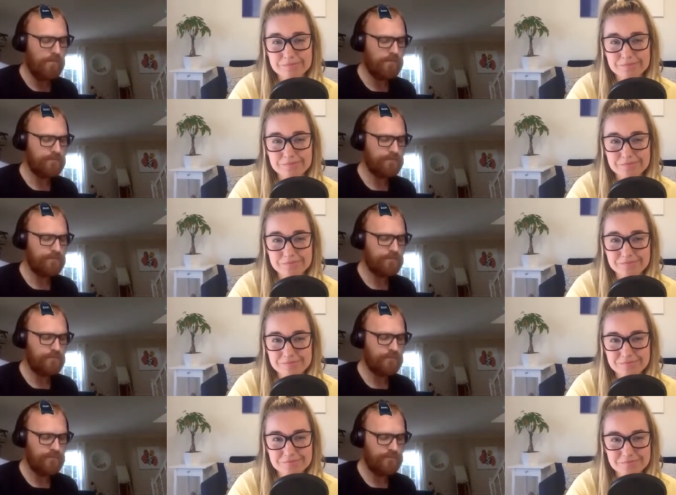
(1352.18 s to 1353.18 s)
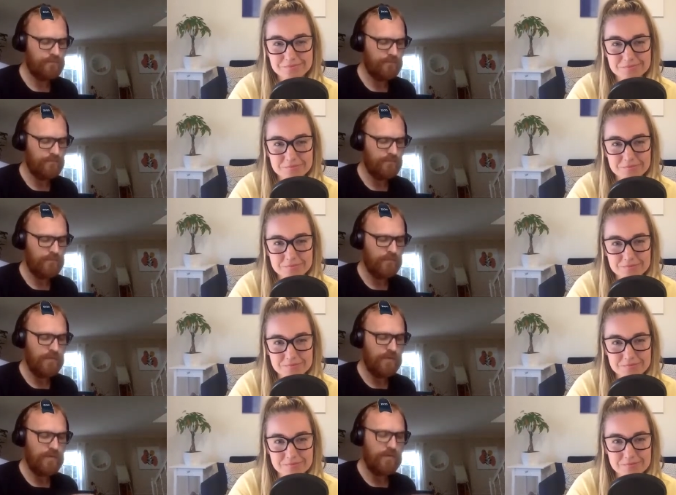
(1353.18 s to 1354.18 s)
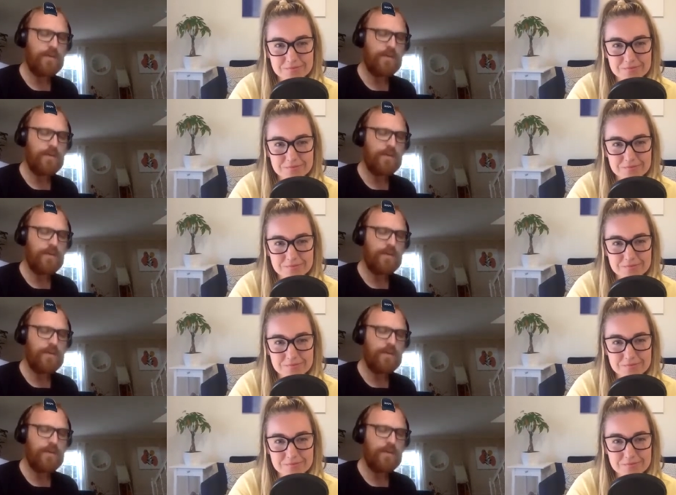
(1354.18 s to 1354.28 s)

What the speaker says: Nothing is said.